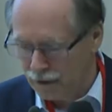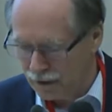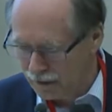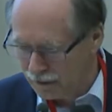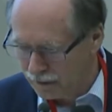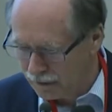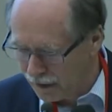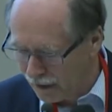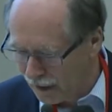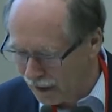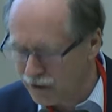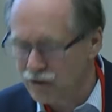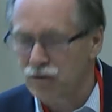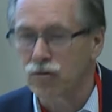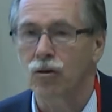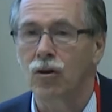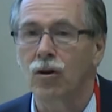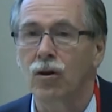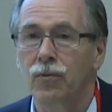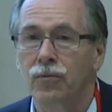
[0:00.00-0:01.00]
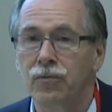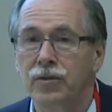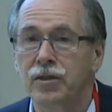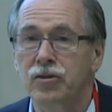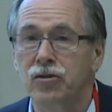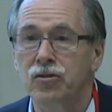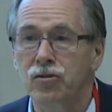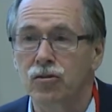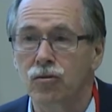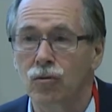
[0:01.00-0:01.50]
in, directions of this
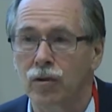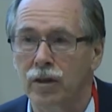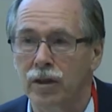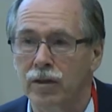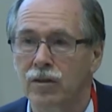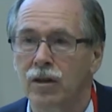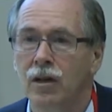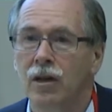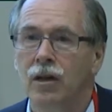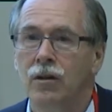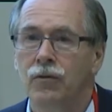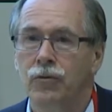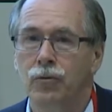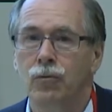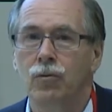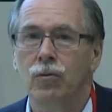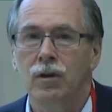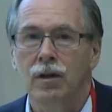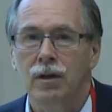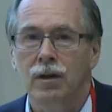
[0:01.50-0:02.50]
sort to